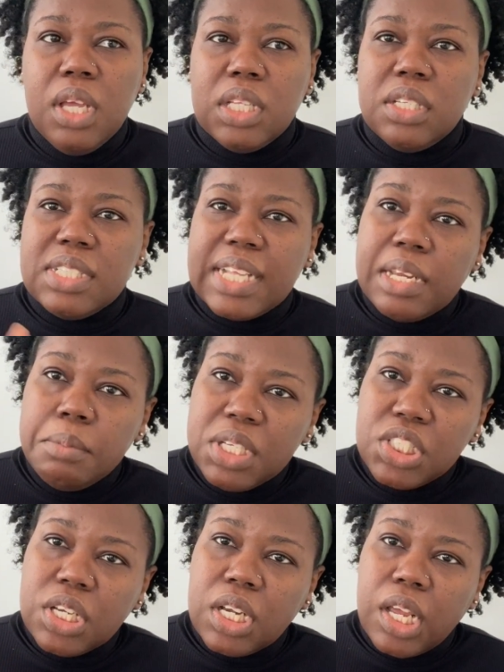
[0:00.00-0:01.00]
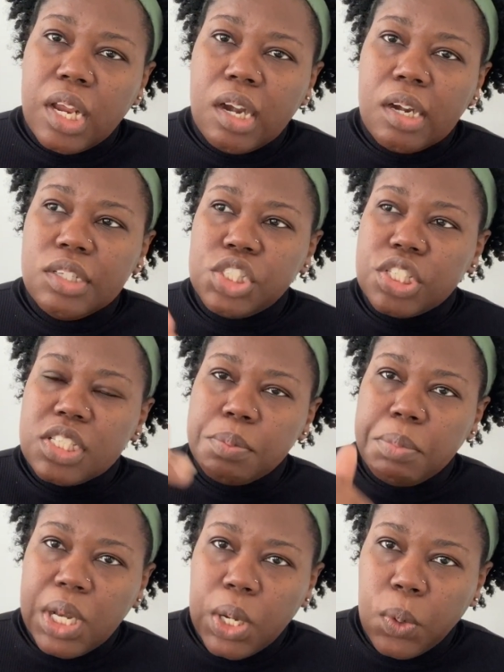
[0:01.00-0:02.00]
there's an image in there just
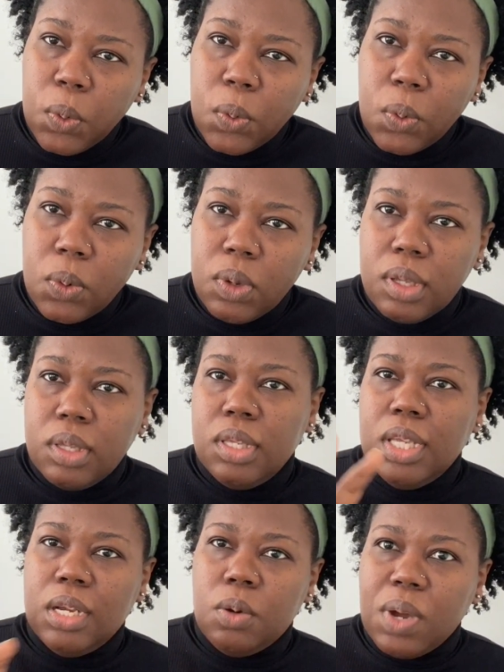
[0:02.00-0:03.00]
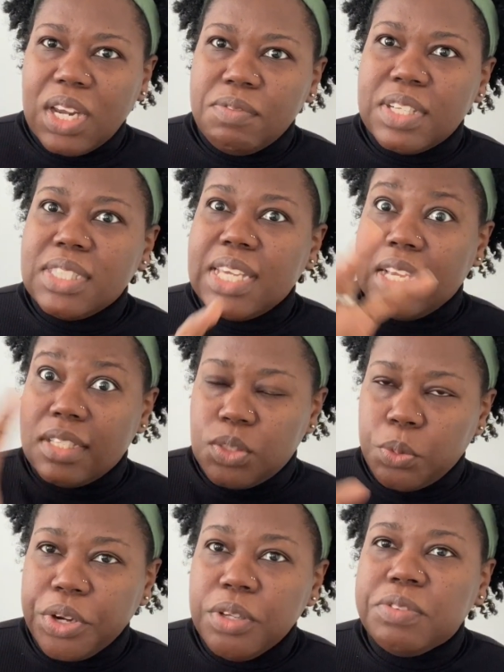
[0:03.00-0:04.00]
below, whatever text
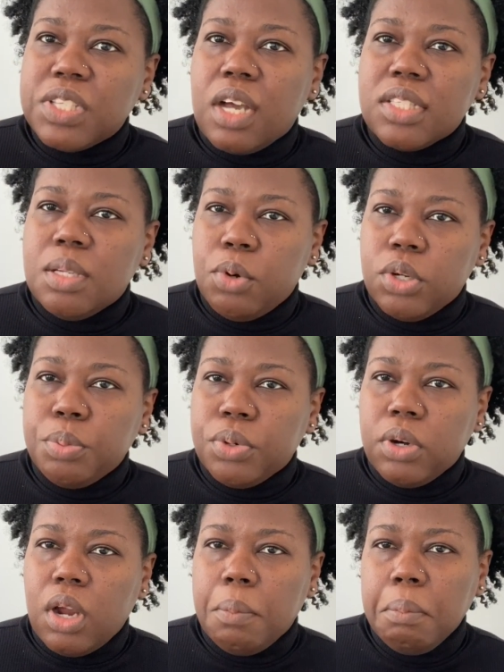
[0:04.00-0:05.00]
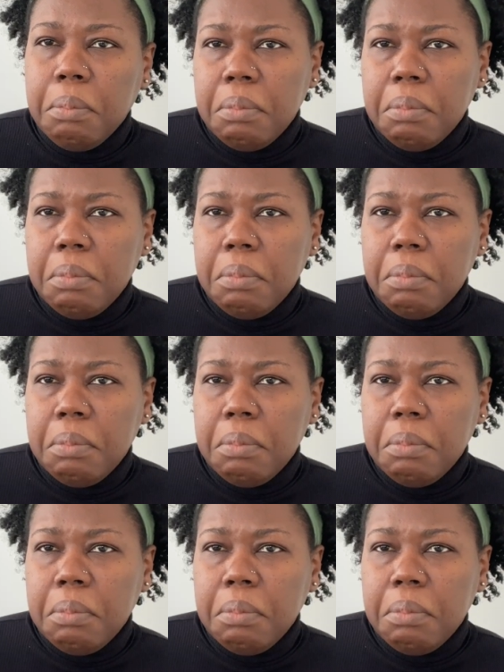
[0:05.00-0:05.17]
where you've talked about the program.